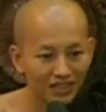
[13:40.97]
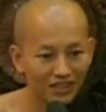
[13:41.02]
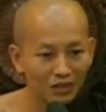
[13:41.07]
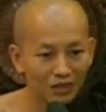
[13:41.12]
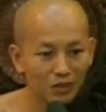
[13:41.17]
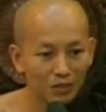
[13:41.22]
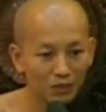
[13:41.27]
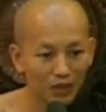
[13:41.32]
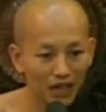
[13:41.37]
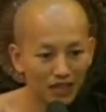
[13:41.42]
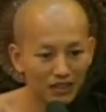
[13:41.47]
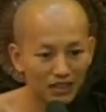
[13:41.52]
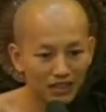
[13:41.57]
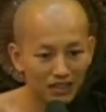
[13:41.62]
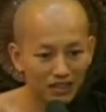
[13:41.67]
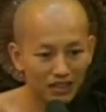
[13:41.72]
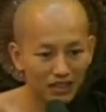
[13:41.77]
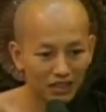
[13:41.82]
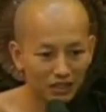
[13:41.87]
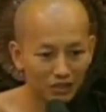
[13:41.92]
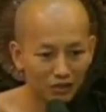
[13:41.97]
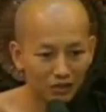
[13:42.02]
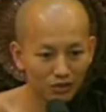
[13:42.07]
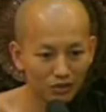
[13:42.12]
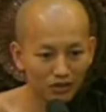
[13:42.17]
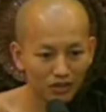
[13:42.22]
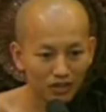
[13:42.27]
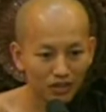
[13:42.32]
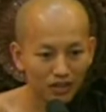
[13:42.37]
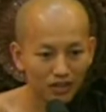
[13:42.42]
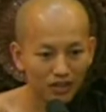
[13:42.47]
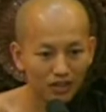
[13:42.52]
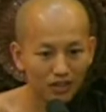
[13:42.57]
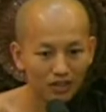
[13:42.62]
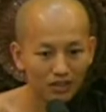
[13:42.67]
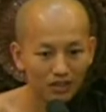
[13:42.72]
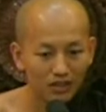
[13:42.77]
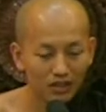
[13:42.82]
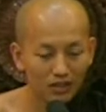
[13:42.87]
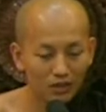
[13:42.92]
They will pass in you.
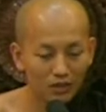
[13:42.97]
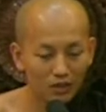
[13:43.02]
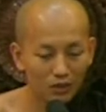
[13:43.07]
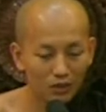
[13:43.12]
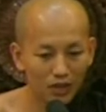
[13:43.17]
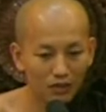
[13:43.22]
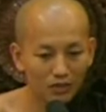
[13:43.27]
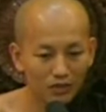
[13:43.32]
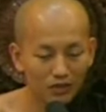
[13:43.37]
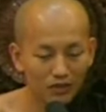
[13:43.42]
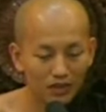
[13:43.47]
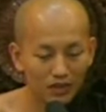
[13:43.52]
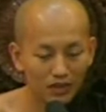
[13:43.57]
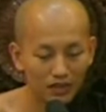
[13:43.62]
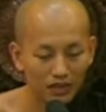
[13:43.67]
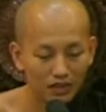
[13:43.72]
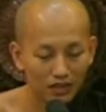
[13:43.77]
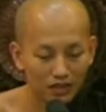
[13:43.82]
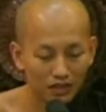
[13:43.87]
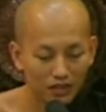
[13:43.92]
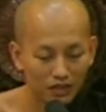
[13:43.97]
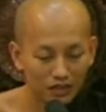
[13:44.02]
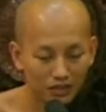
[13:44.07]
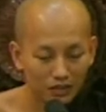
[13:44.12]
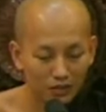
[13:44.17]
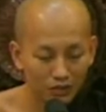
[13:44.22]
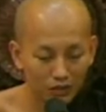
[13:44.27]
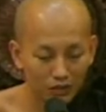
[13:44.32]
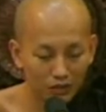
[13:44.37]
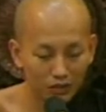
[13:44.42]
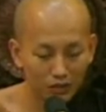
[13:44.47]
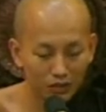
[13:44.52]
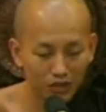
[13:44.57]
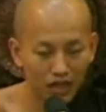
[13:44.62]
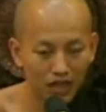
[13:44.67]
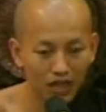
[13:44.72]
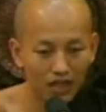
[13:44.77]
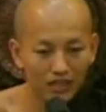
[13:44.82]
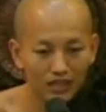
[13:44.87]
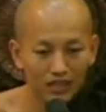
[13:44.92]
They will pop to you
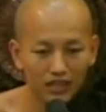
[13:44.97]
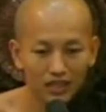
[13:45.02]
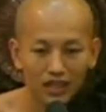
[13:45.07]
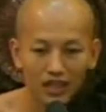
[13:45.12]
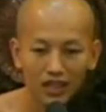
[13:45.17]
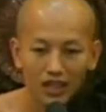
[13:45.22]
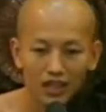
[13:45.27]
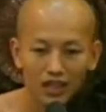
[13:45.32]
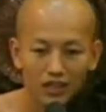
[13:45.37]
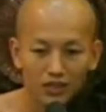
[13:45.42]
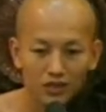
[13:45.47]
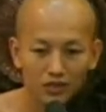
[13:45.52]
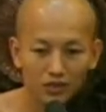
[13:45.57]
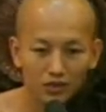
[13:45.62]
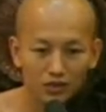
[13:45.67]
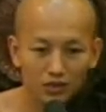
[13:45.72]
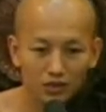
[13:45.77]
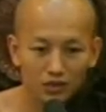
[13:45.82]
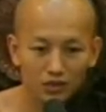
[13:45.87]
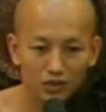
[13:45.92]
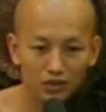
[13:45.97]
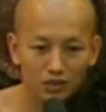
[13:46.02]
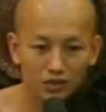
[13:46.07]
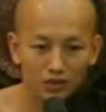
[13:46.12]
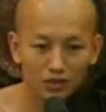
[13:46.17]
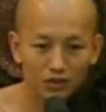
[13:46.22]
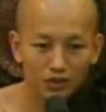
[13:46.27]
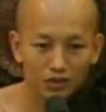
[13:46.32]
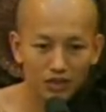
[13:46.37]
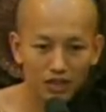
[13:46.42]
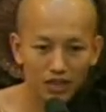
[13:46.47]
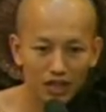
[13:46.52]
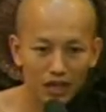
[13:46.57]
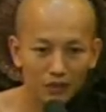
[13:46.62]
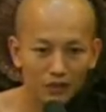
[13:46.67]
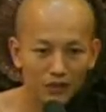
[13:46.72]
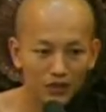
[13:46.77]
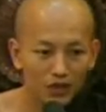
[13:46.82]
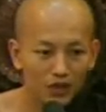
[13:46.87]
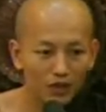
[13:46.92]
and you
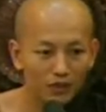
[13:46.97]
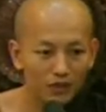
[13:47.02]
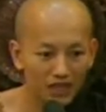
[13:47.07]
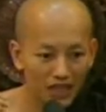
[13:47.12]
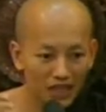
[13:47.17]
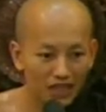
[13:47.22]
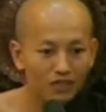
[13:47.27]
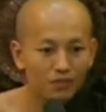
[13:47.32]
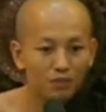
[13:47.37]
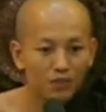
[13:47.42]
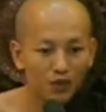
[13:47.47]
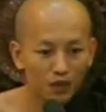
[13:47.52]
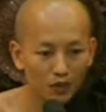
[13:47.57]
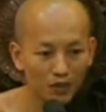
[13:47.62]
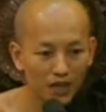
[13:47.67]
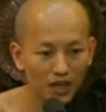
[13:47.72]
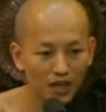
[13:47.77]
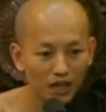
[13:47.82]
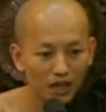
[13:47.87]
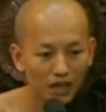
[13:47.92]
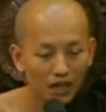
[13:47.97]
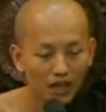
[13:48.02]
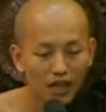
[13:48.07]
can solve that problem.